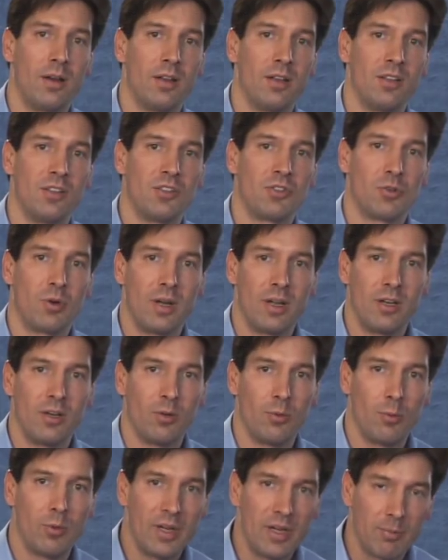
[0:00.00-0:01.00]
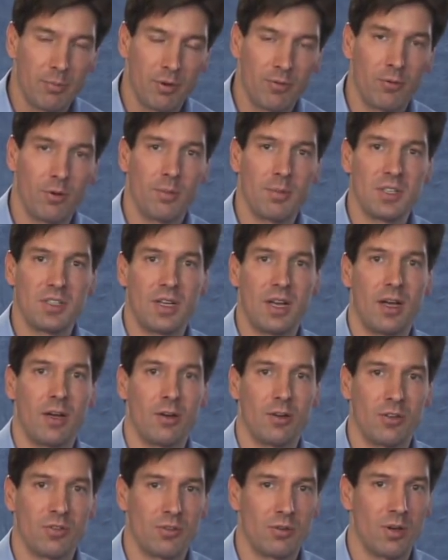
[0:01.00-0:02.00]
is trying to read performance
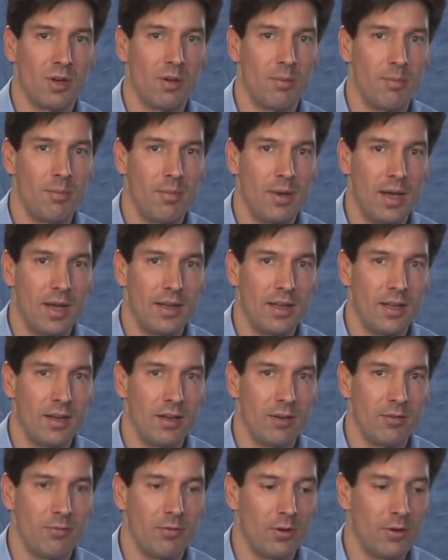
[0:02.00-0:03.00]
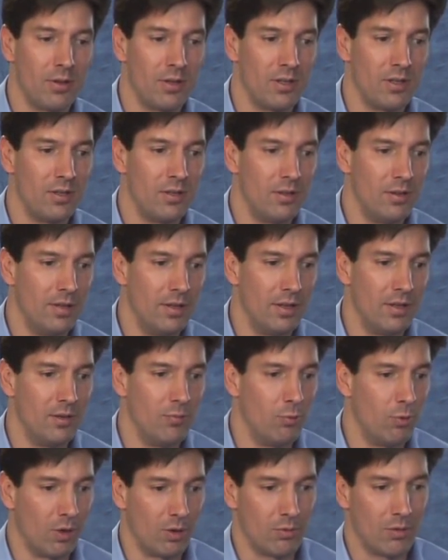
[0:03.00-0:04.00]
counters from iNetInfo, the, the
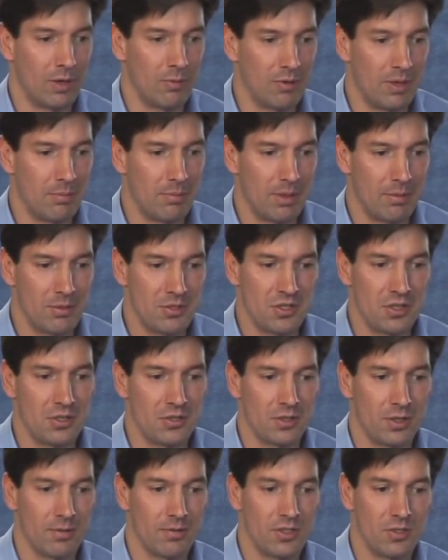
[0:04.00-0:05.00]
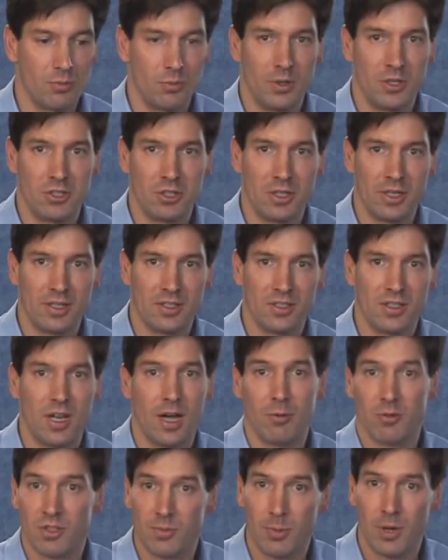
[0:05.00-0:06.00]
World Wide Web publishing service, which it's
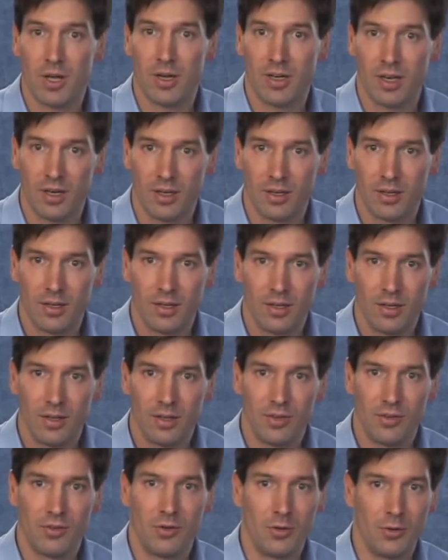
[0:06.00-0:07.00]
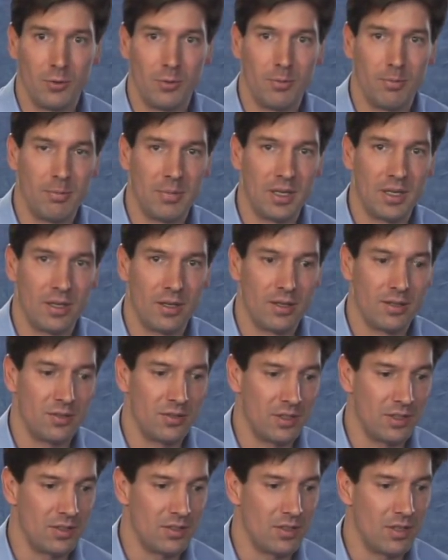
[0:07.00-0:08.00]
not responding to because
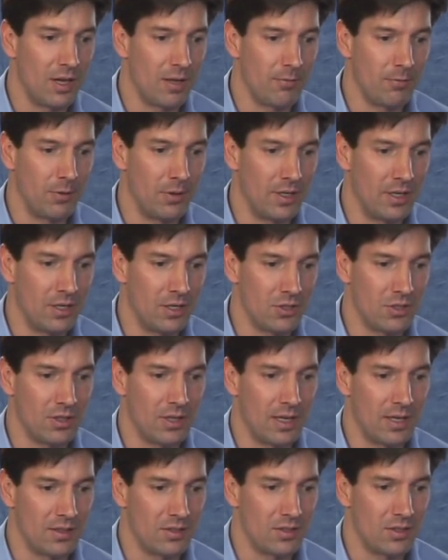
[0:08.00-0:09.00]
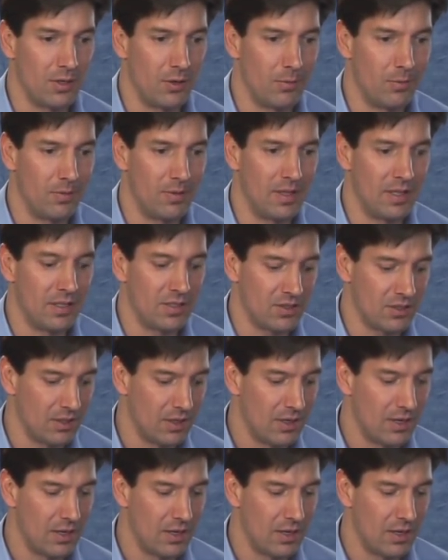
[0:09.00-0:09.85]
it's not fully initialized. So this